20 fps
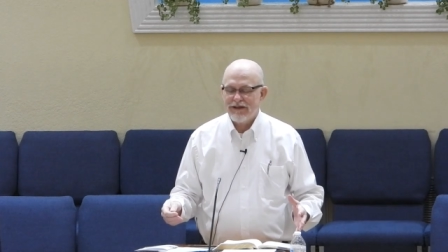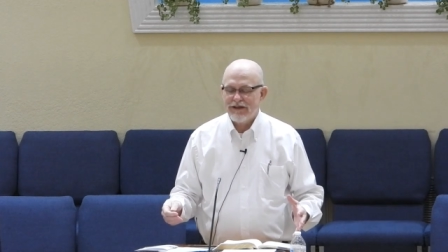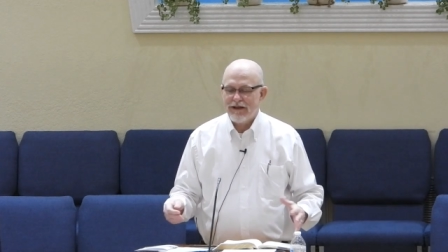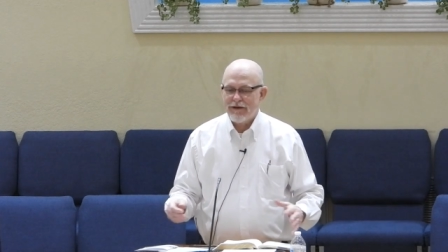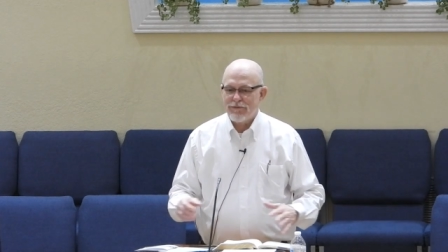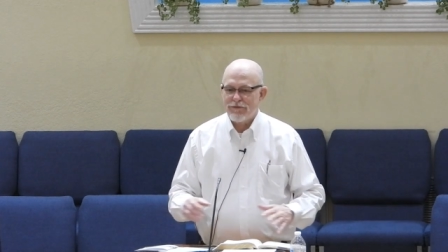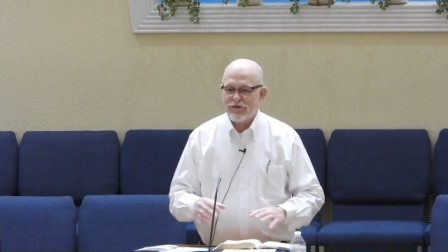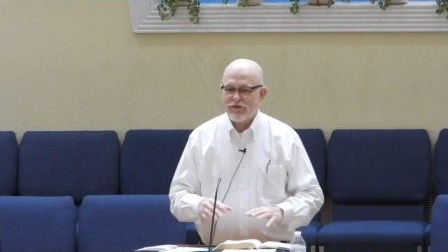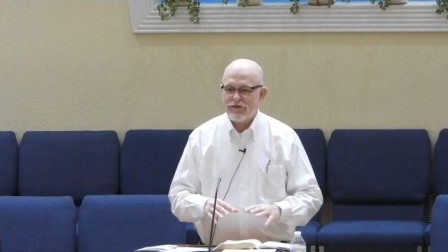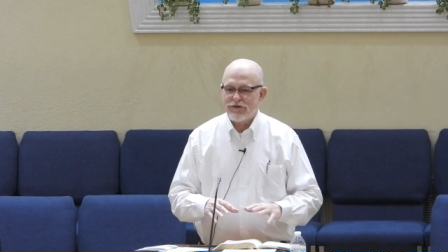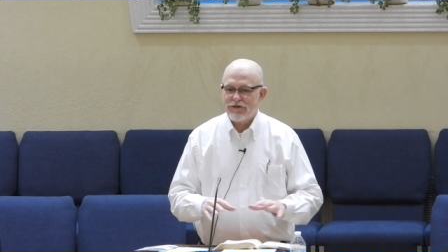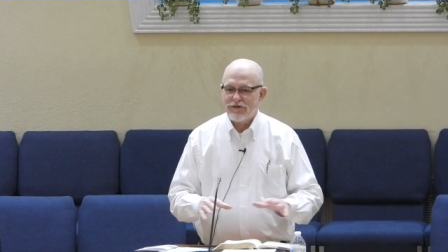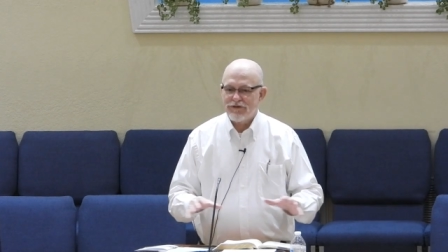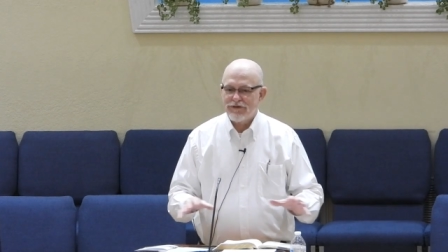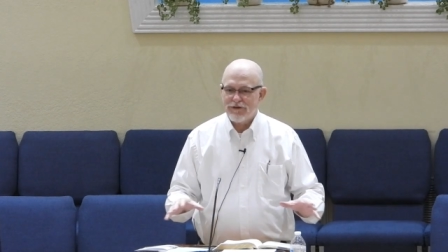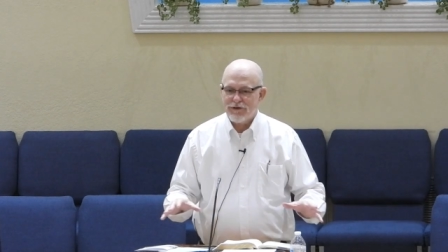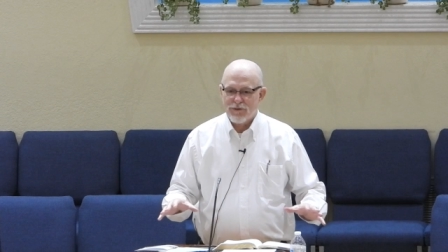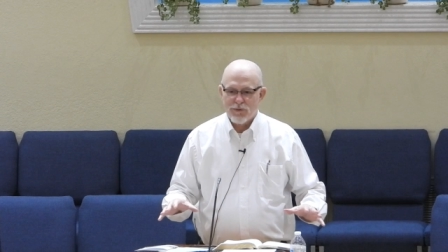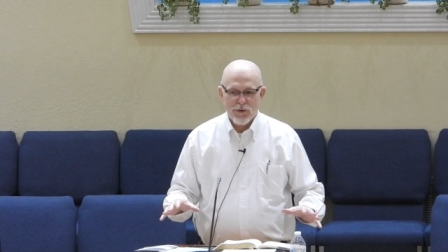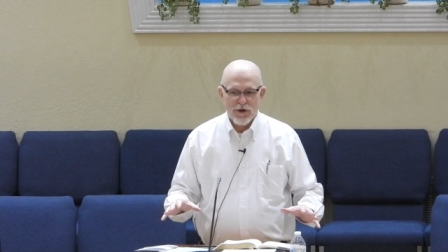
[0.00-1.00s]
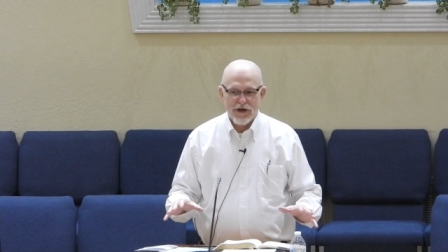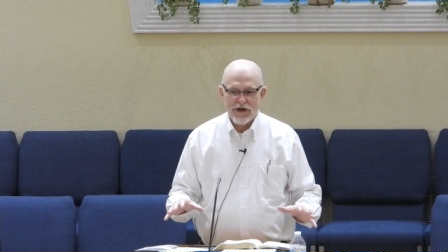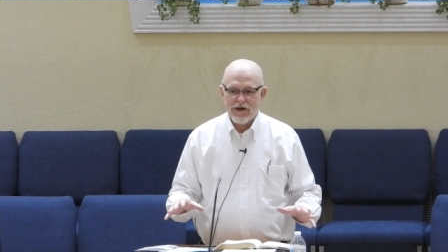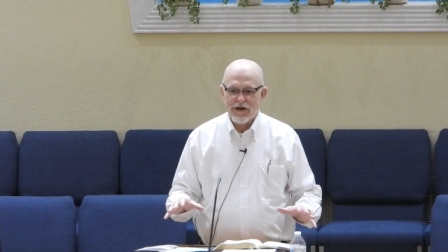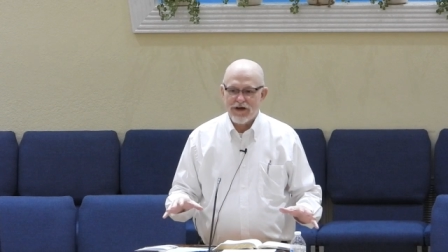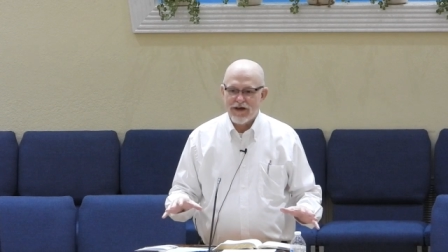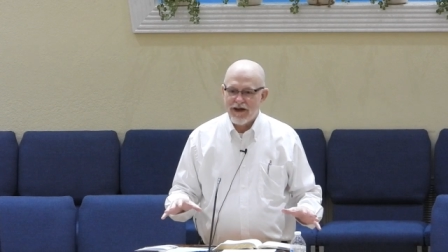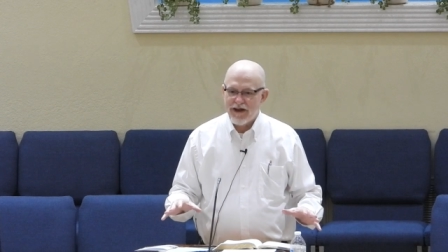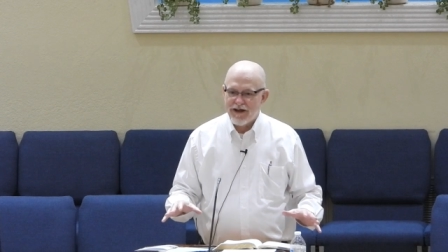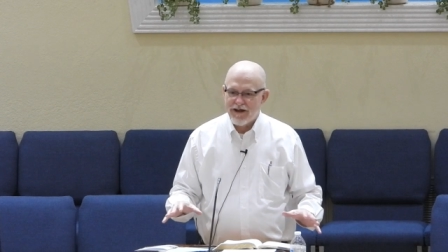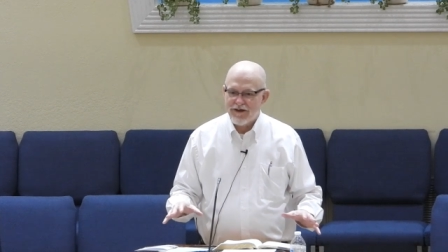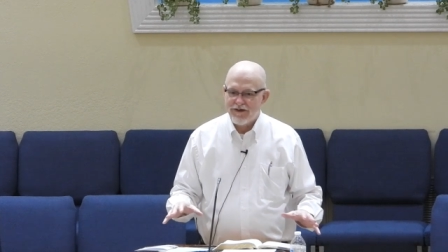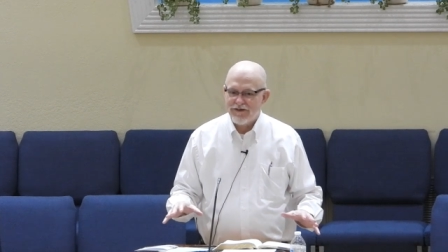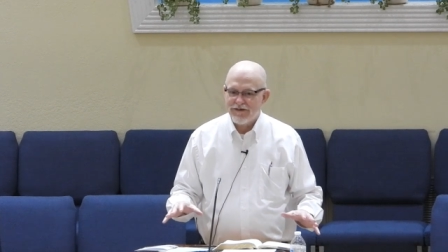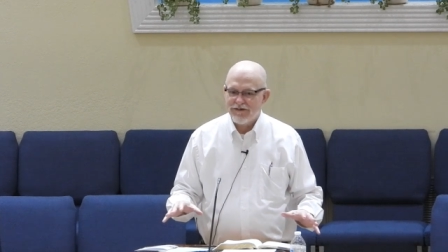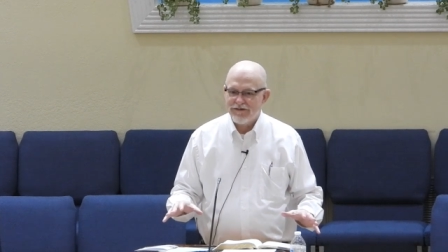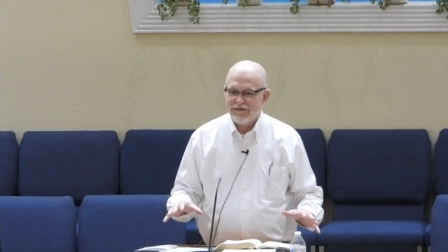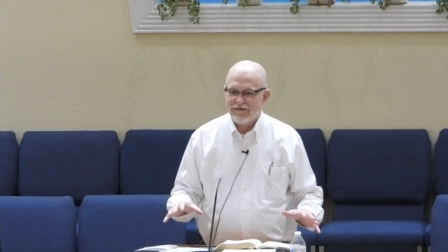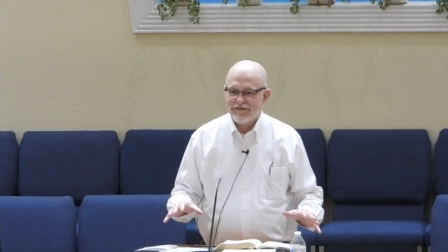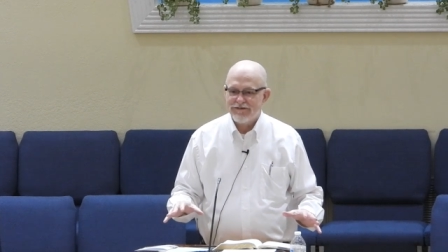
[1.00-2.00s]
that was written
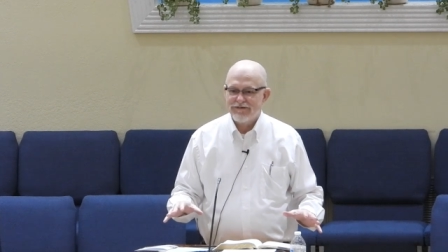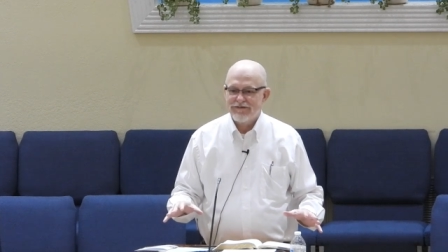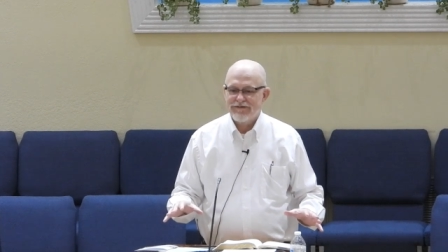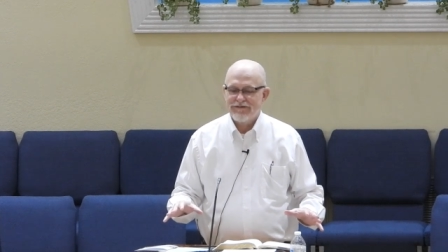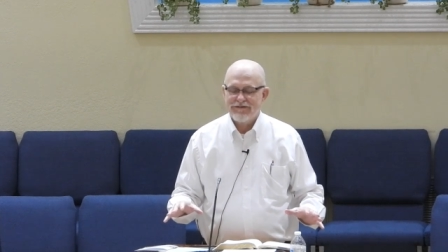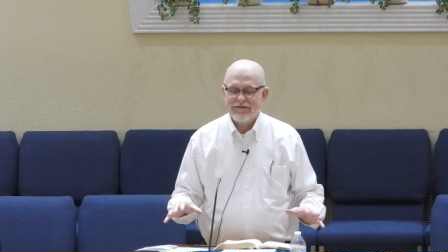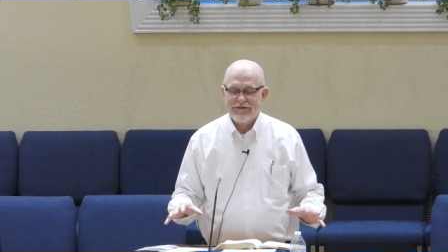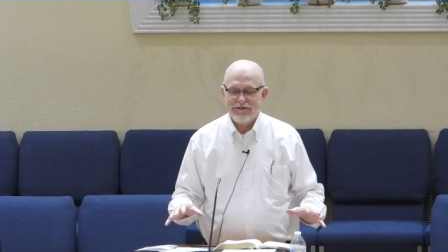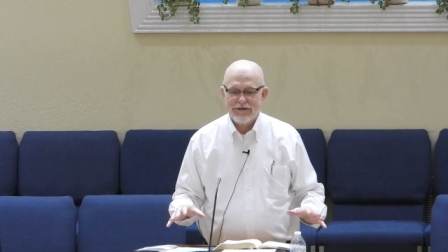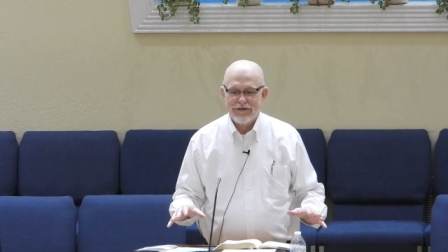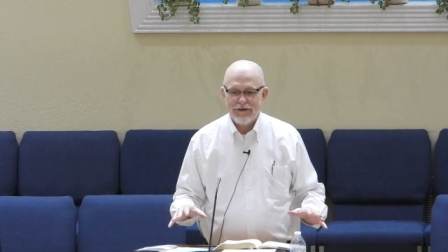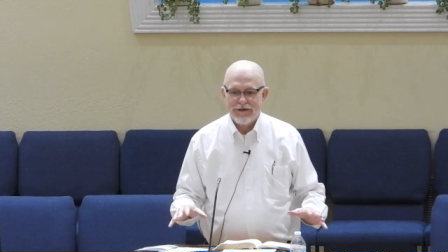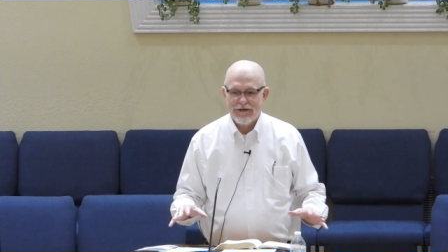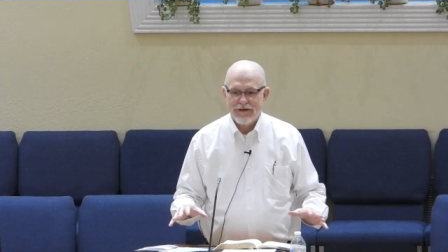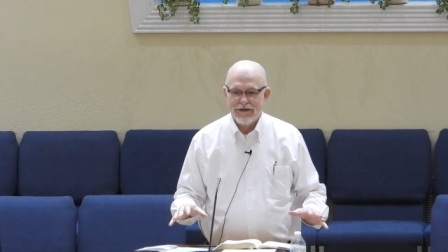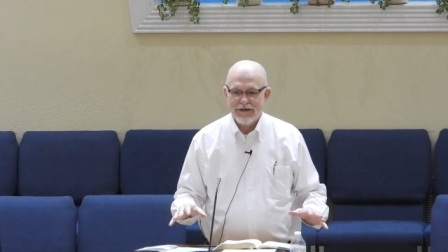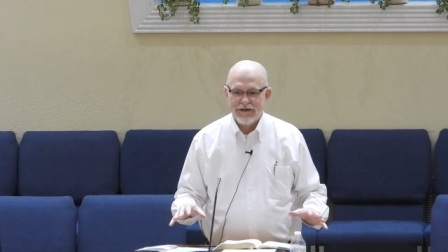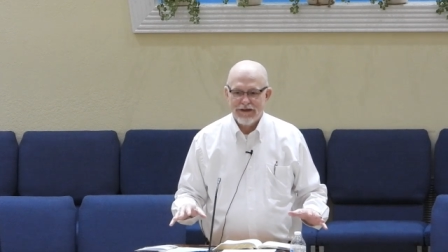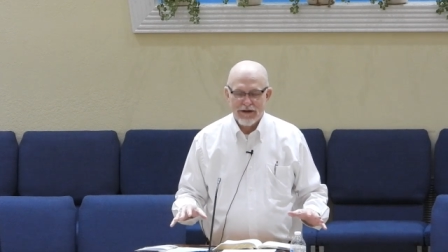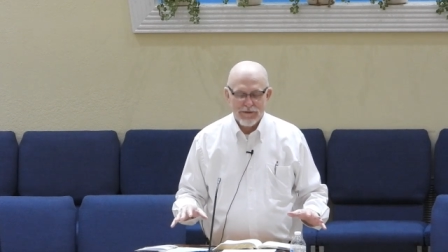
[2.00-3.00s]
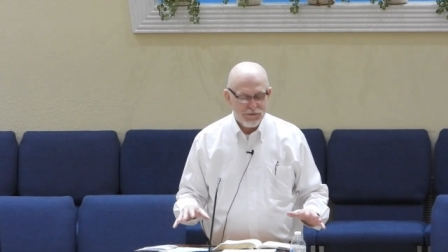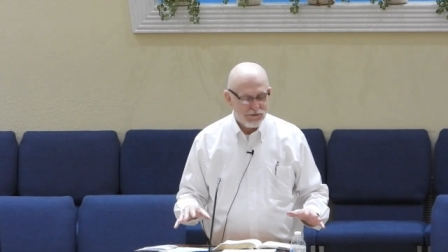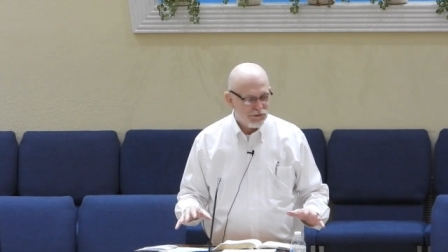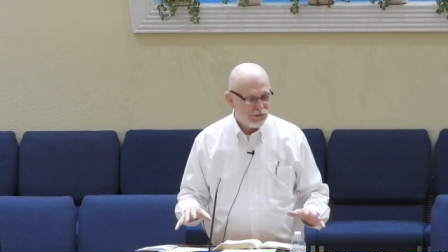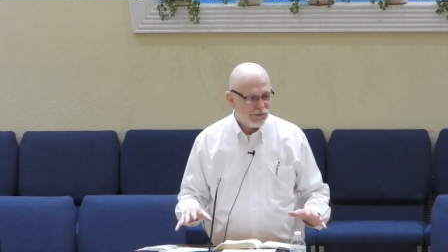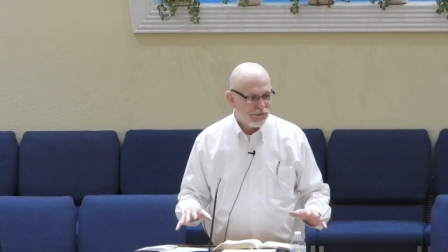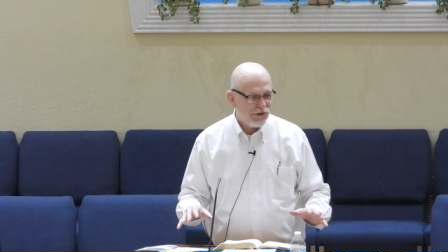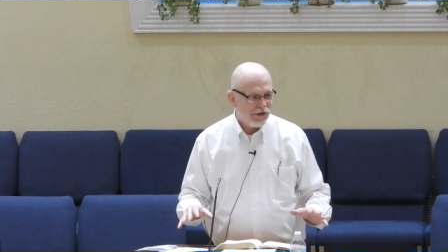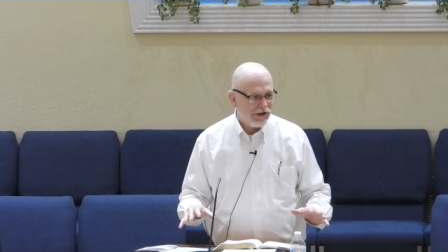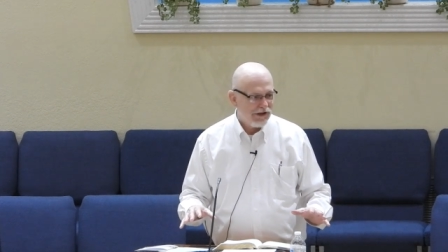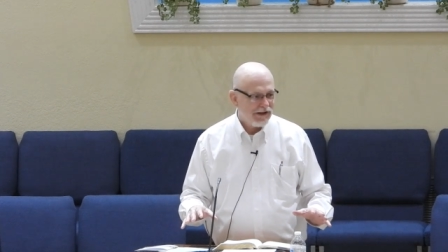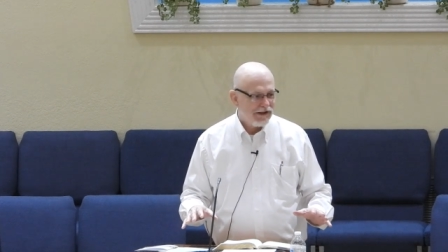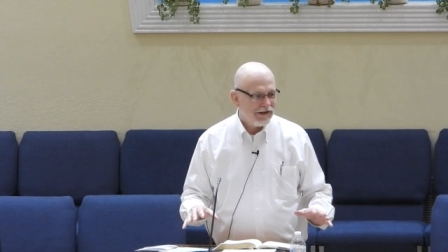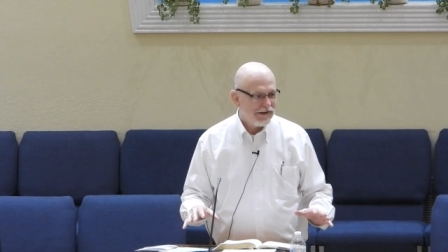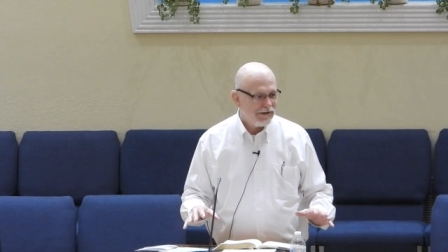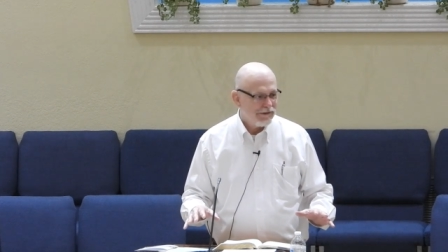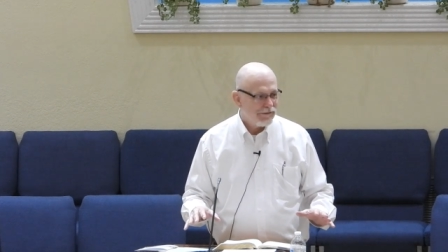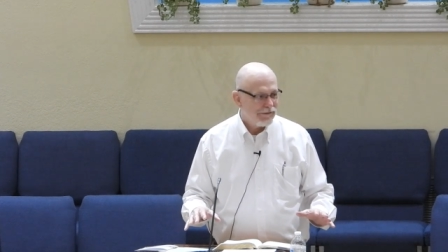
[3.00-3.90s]
down that was really